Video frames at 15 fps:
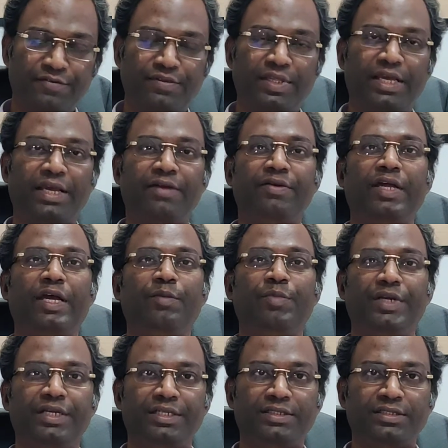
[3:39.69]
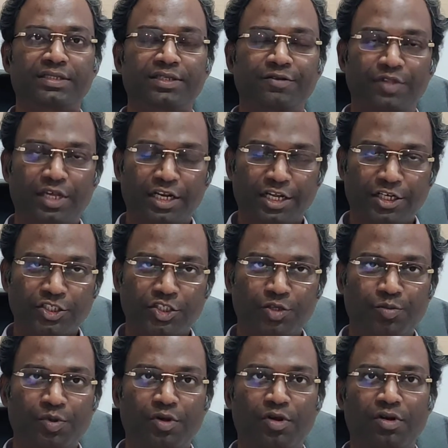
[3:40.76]
if they have diabetes, if they are
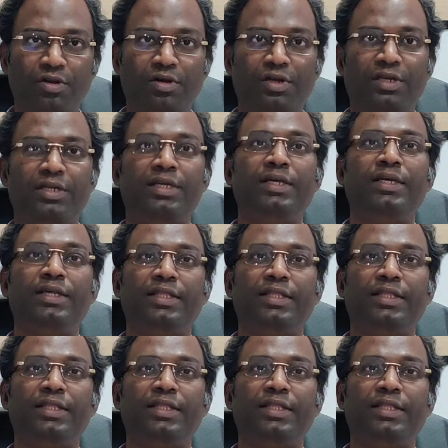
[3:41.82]
consuming alcohol,